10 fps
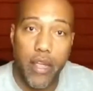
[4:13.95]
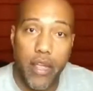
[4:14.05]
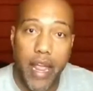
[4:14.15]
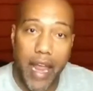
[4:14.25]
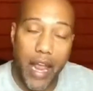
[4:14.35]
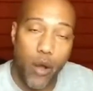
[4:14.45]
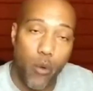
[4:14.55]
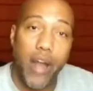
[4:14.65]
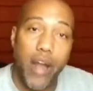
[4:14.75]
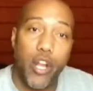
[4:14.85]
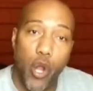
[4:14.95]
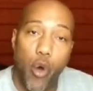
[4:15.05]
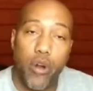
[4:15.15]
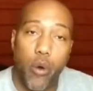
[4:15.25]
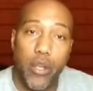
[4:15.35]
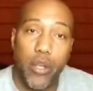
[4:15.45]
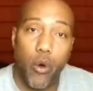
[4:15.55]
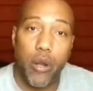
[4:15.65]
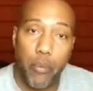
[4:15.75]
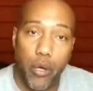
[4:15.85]
and what loan are we going to
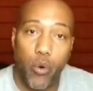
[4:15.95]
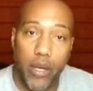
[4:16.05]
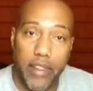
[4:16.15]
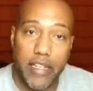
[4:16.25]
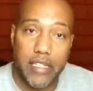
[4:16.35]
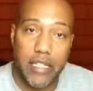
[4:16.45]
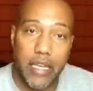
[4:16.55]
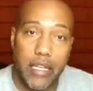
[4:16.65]
put on this thing?